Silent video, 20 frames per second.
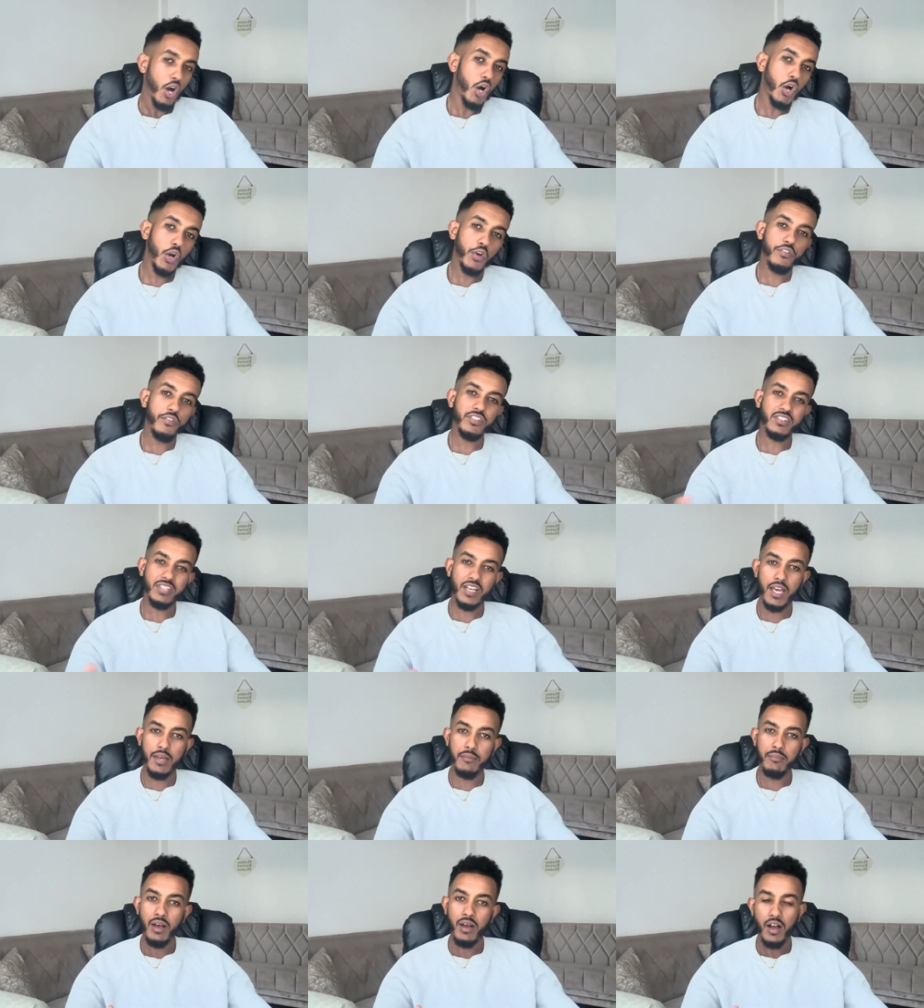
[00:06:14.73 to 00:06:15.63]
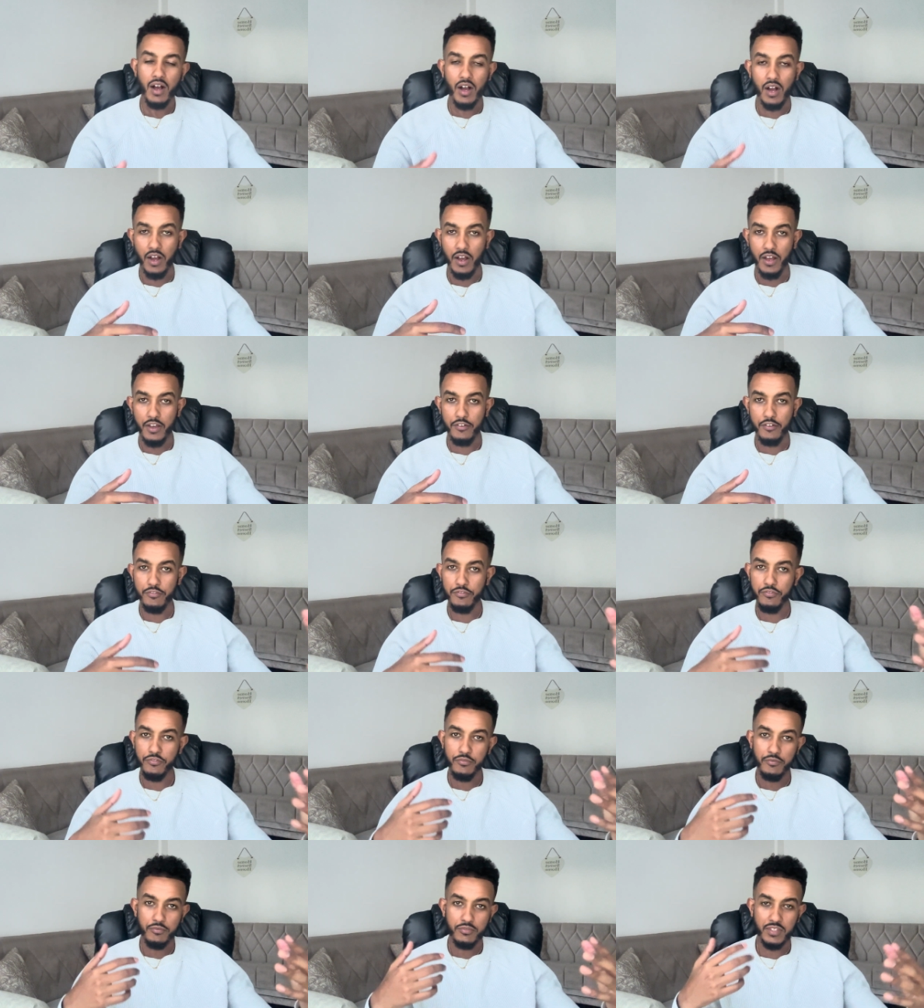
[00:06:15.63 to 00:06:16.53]
Over time, I've
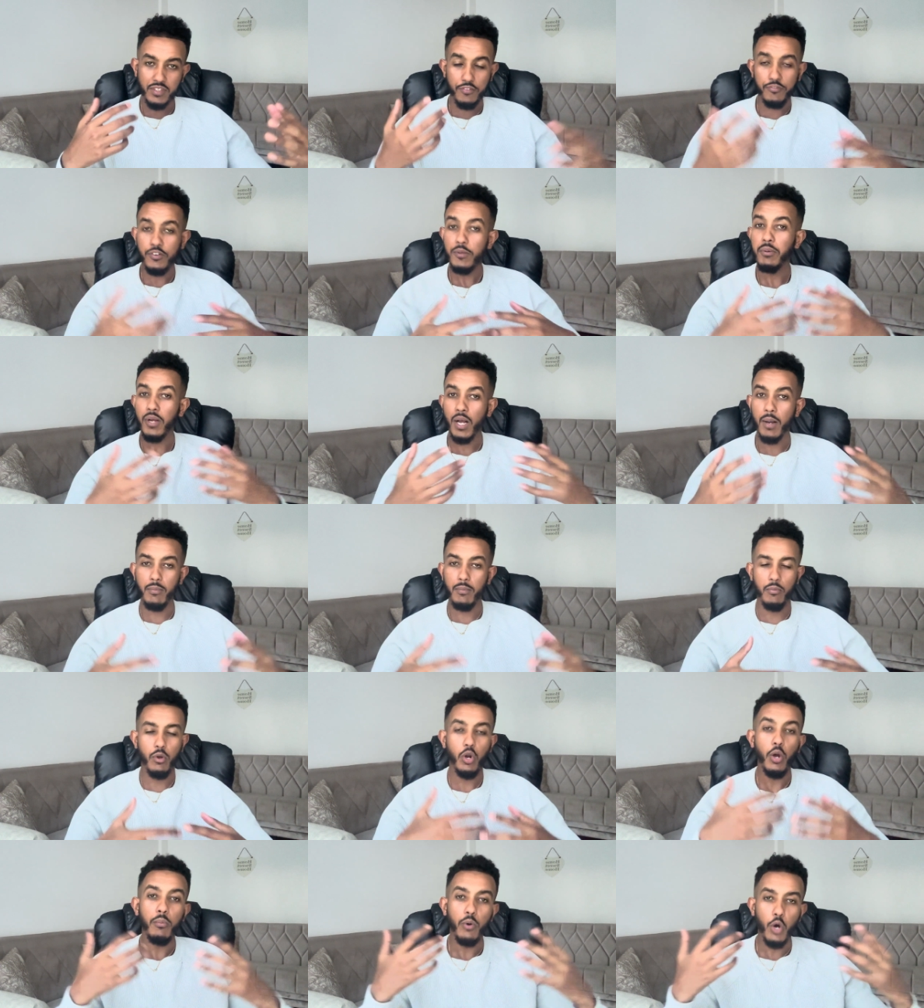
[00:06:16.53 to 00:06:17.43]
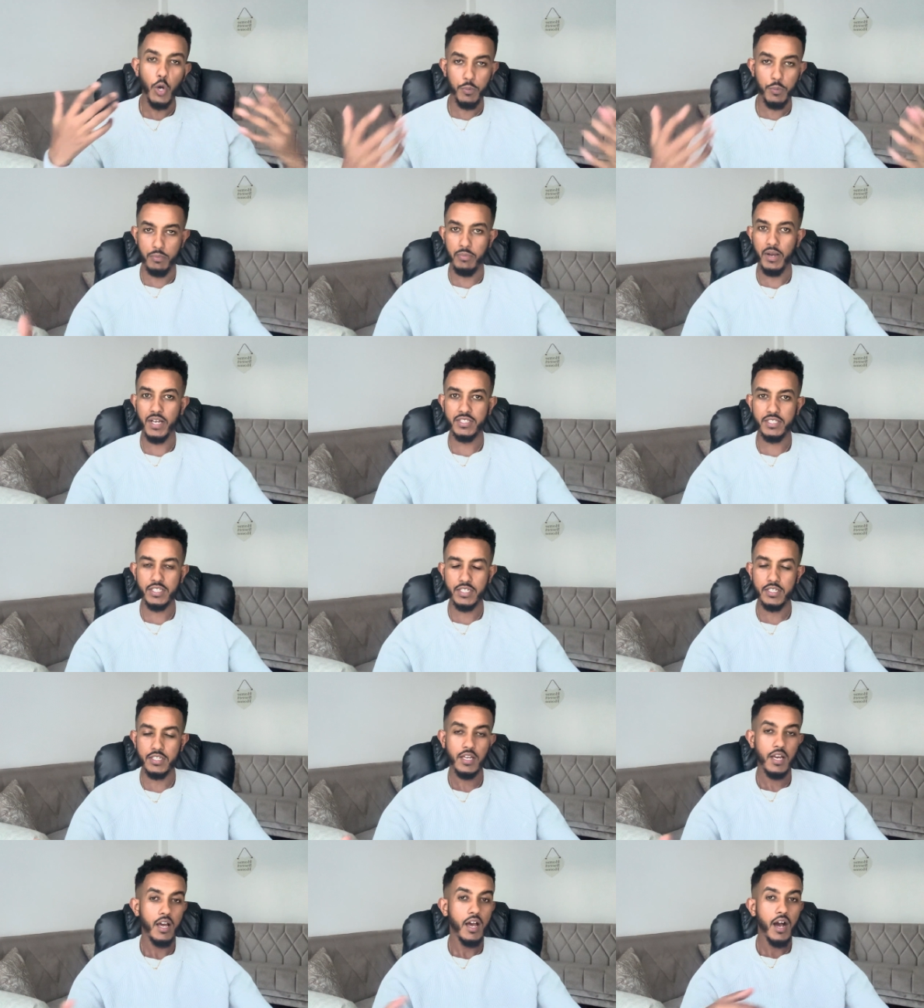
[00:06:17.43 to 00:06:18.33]
definitely become a lot more open-minded.
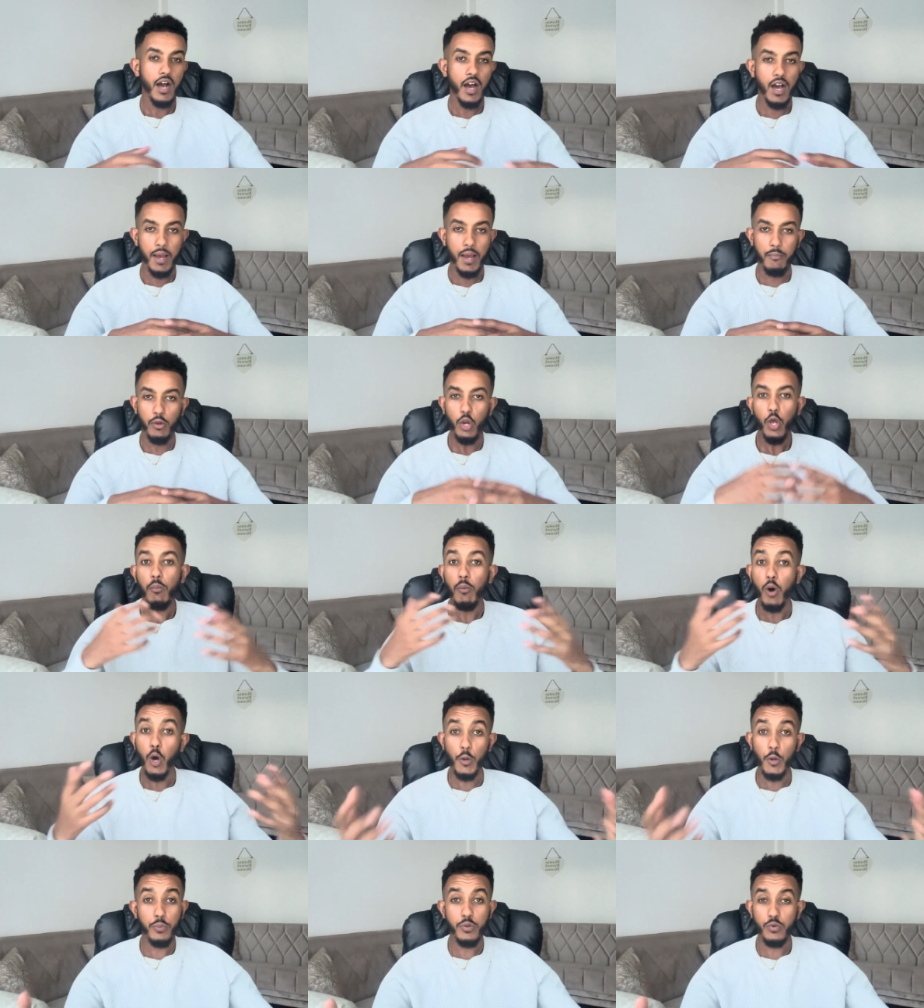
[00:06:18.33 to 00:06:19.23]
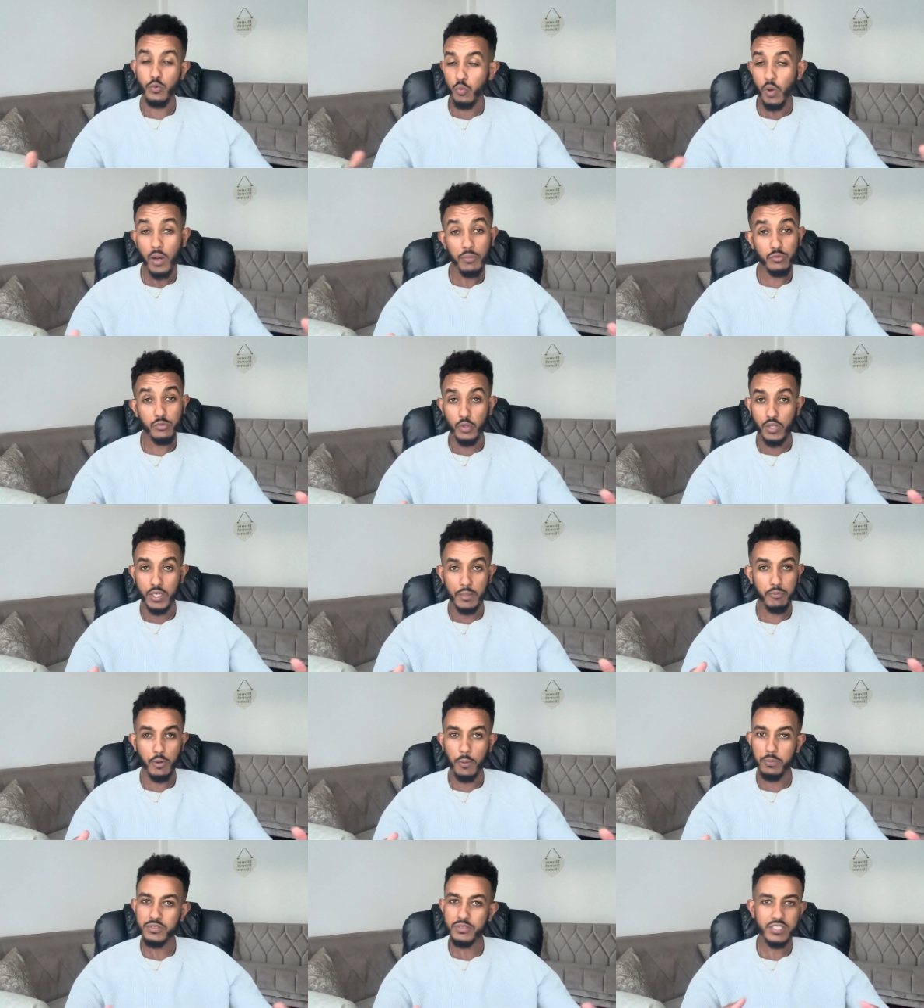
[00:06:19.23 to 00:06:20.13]
I'm a lot more open with what I'm doing in
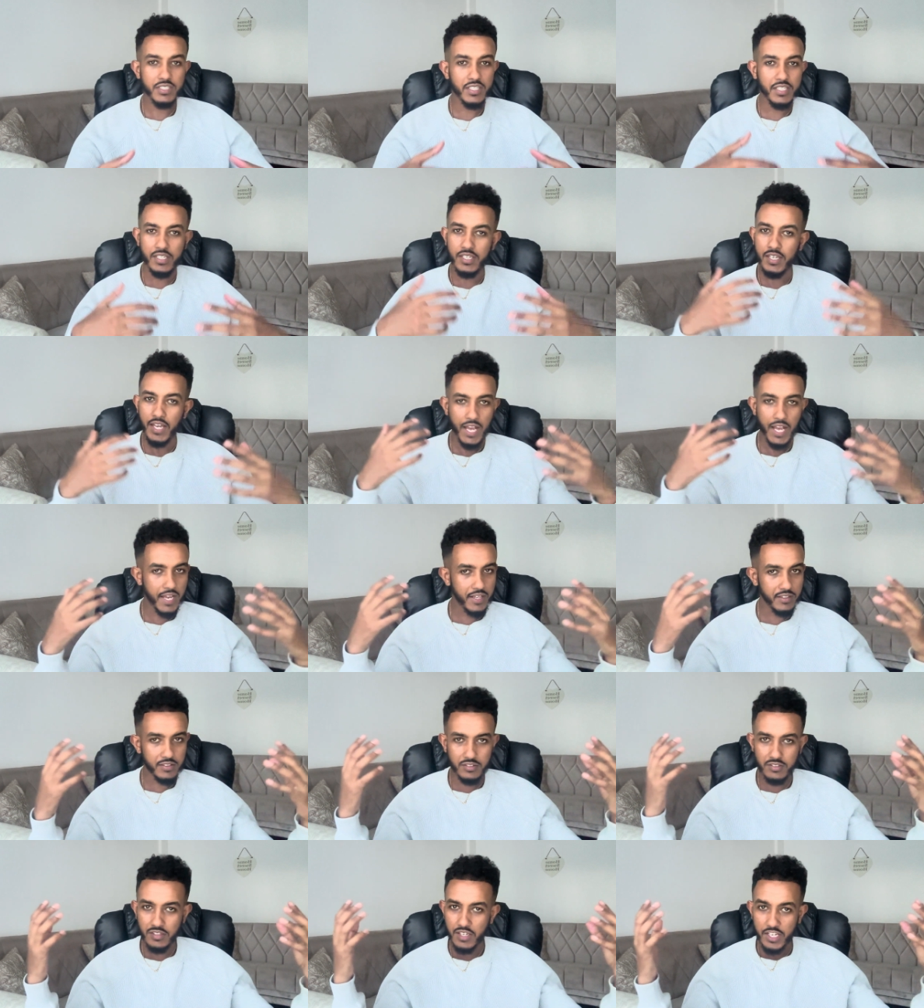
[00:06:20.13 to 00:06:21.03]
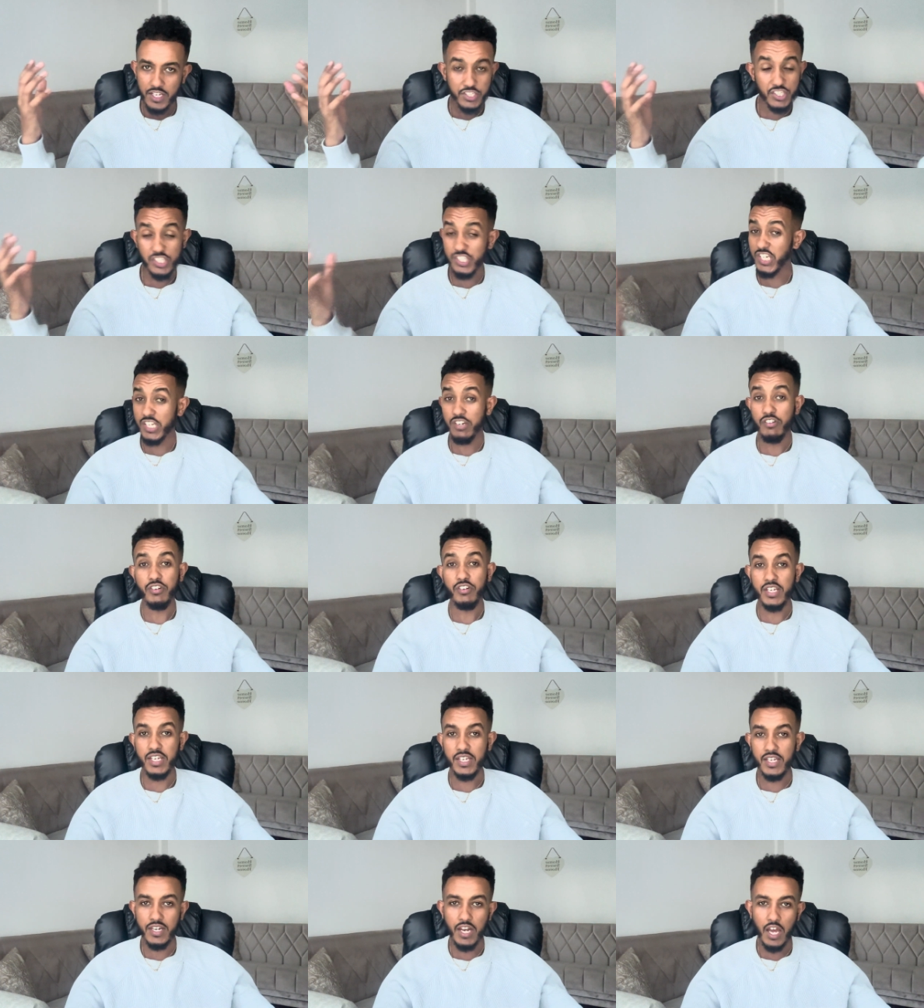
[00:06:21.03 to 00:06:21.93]
property and just
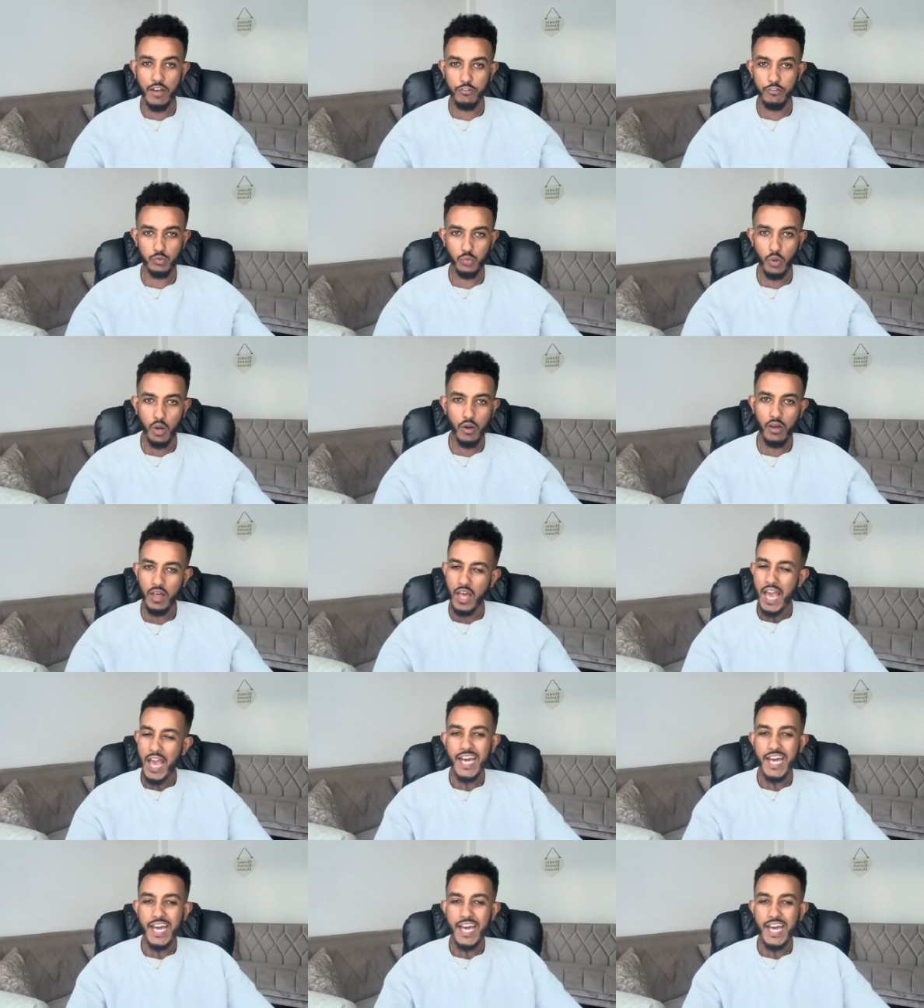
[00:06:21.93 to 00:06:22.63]
generally in life as well.